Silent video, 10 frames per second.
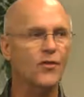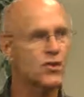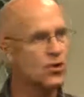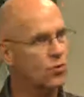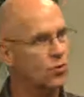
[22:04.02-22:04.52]
the
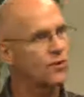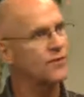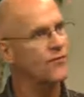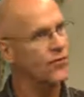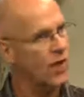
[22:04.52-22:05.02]
schools
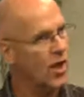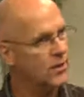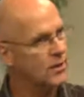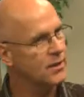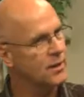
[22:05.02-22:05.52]
of
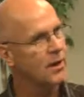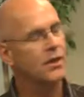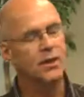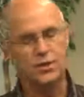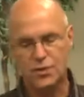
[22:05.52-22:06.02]
thought
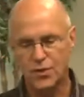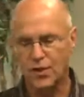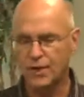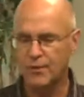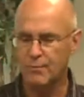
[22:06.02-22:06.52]

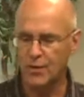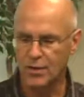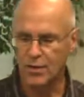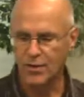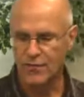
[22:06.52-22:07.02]
concerning the
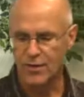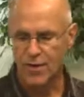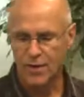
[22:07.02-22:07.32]
book of